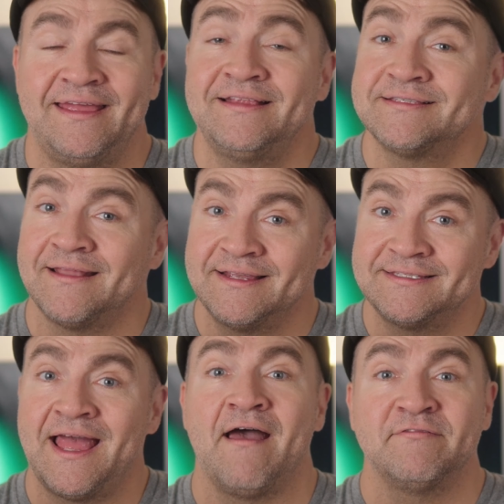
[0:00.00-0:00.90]
It's nice
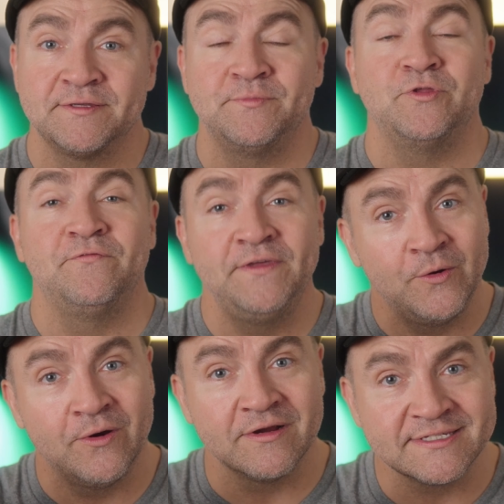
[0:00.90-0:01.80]
to have some new
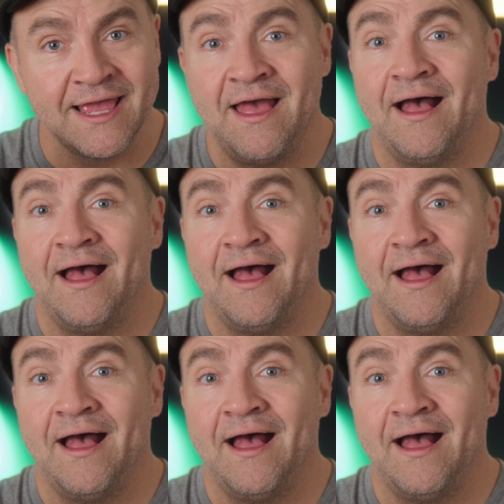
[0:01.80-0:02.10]
viewers.